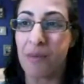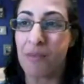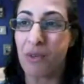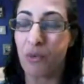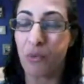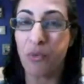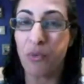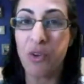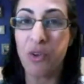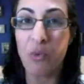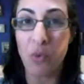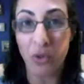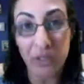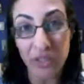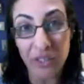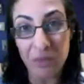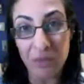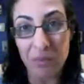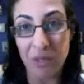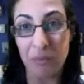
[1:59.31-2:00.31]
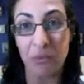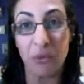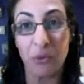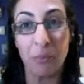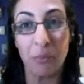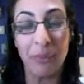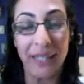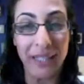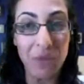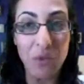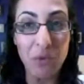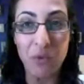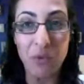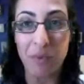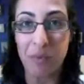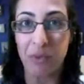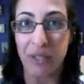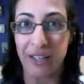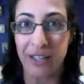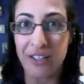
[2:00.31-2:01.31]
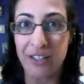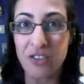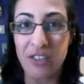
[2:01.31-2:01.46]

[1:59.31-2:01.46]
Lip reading: rewarding people, playing with people, and actually